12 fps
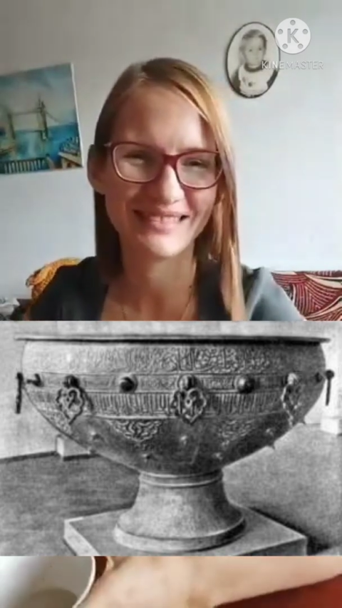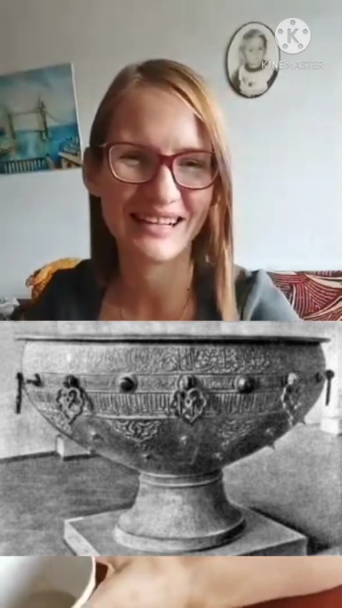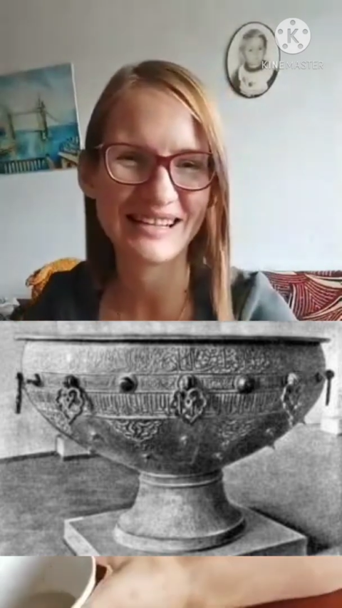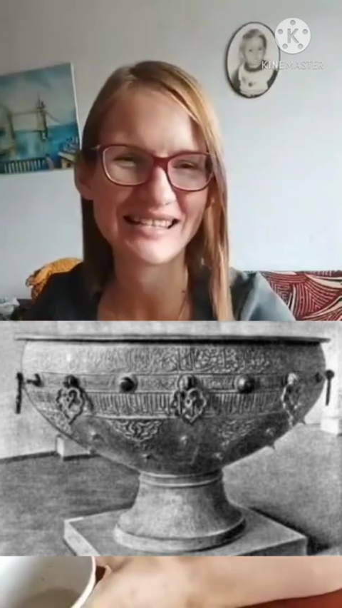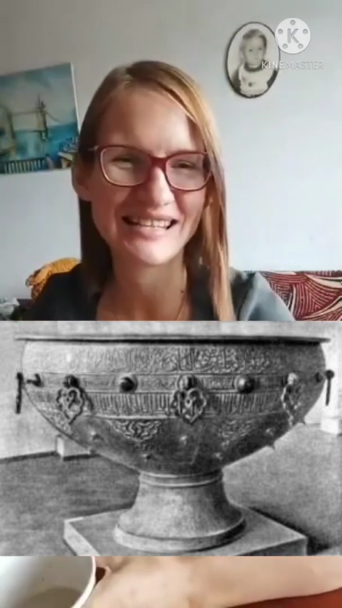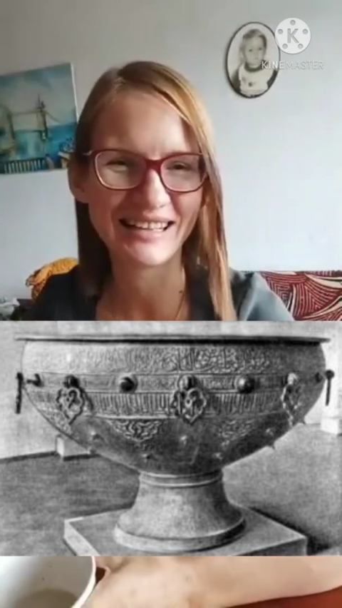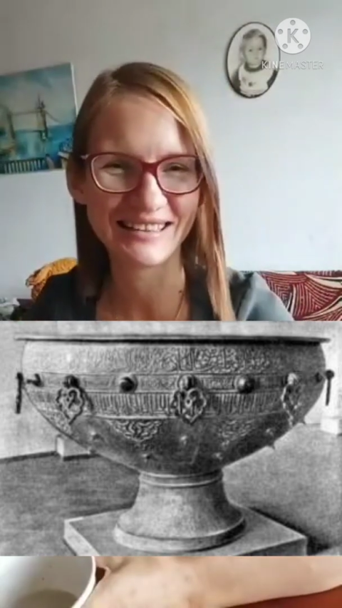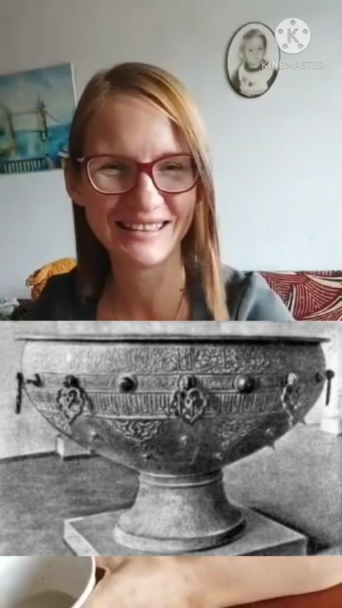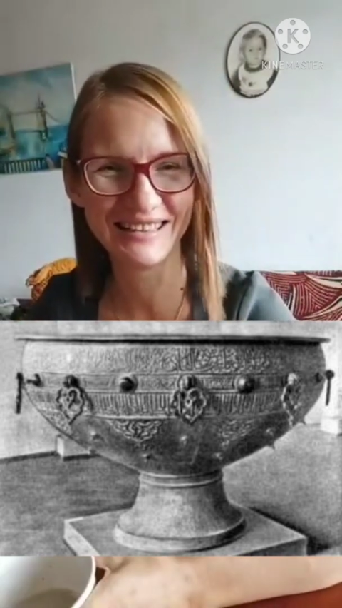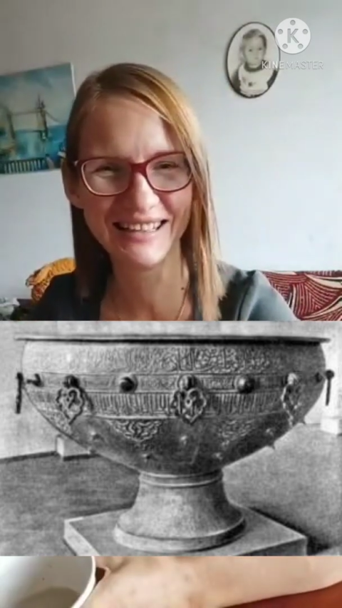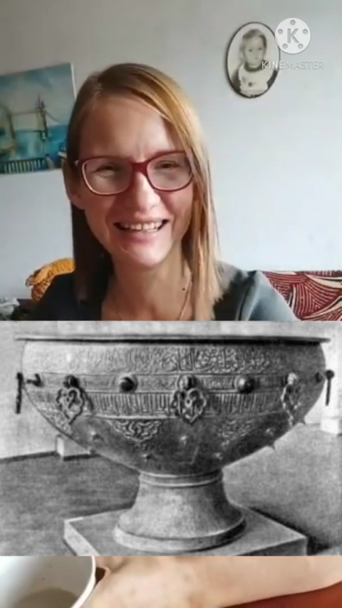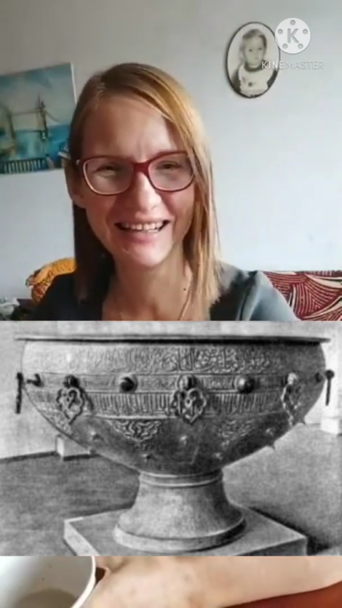Kazan.
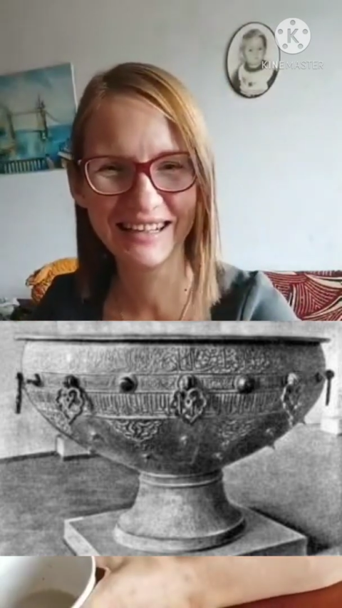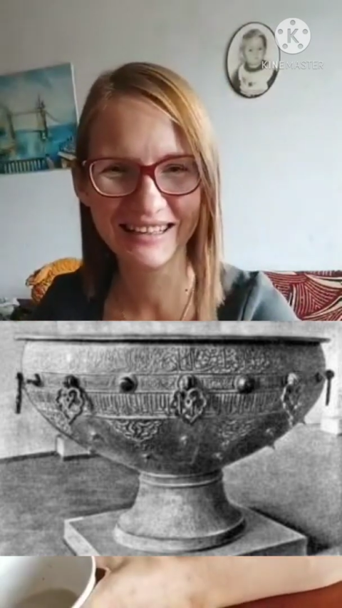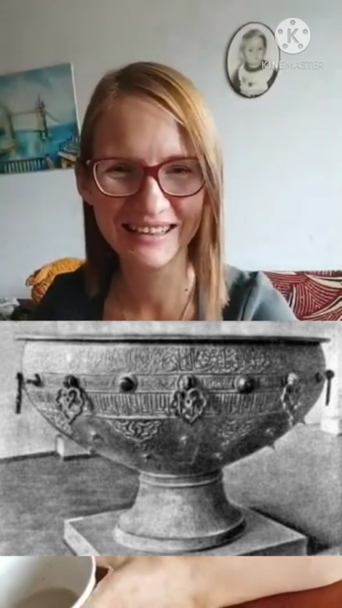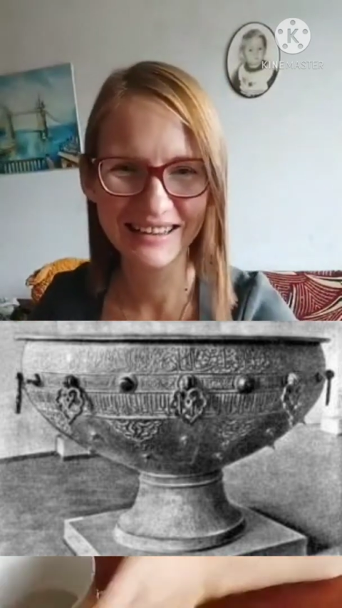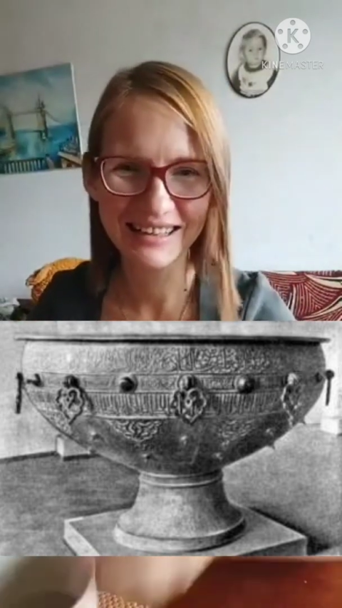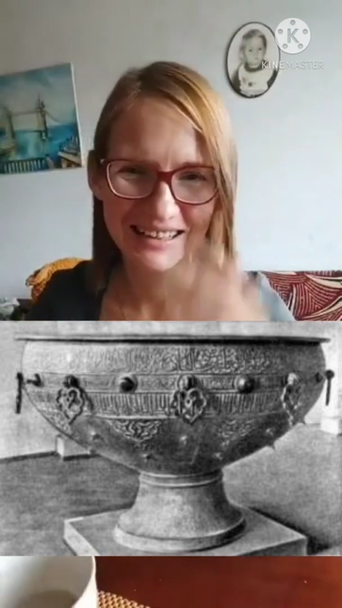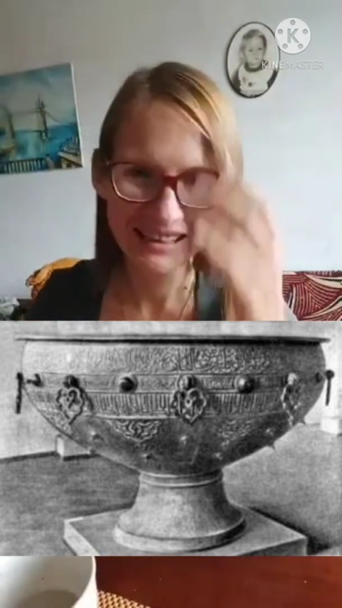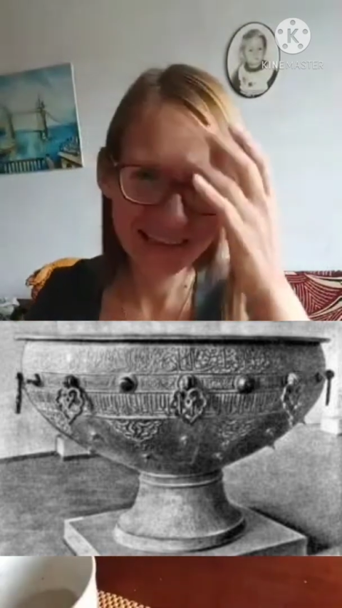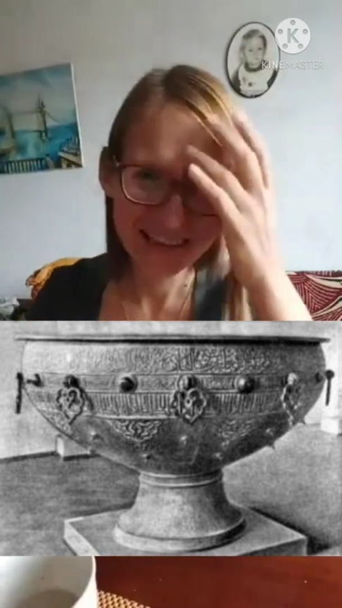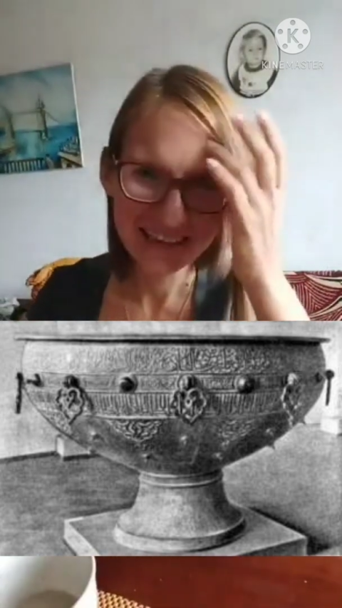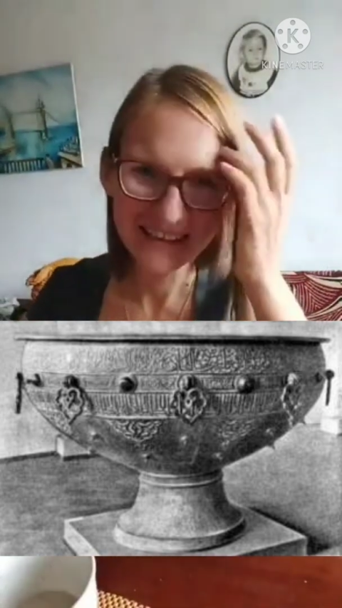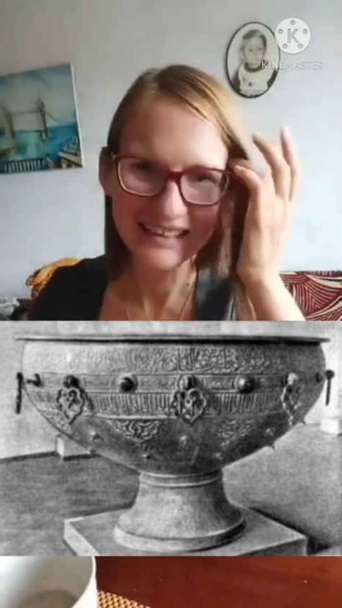
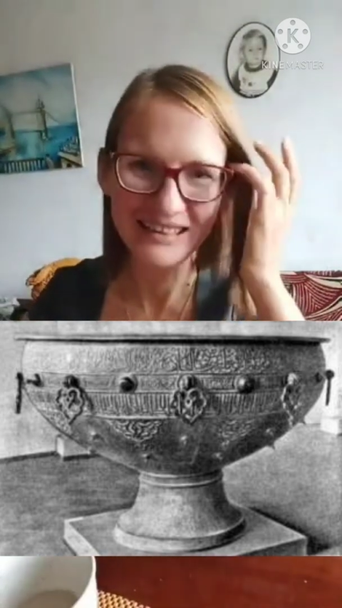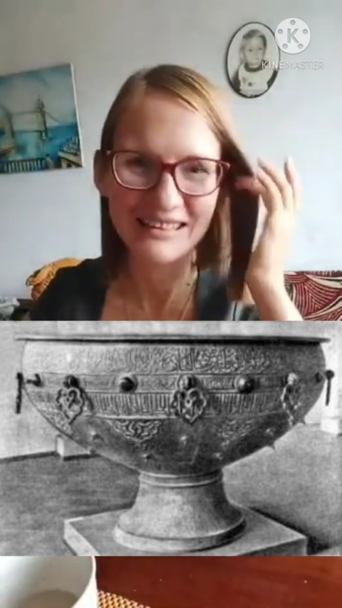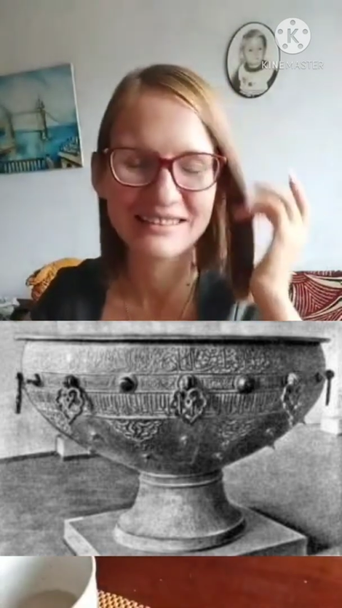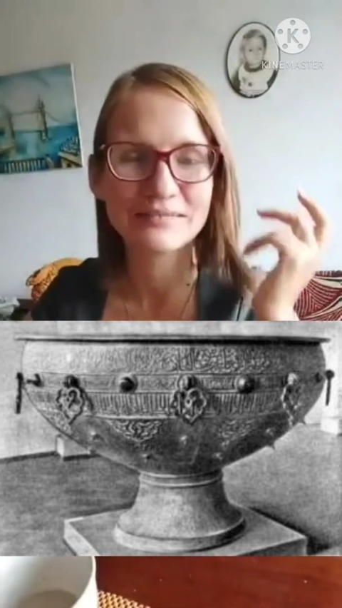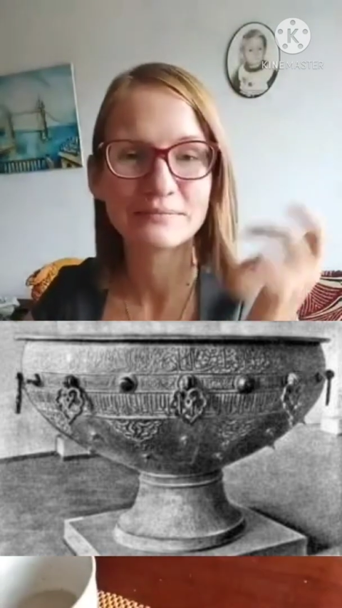Yeah.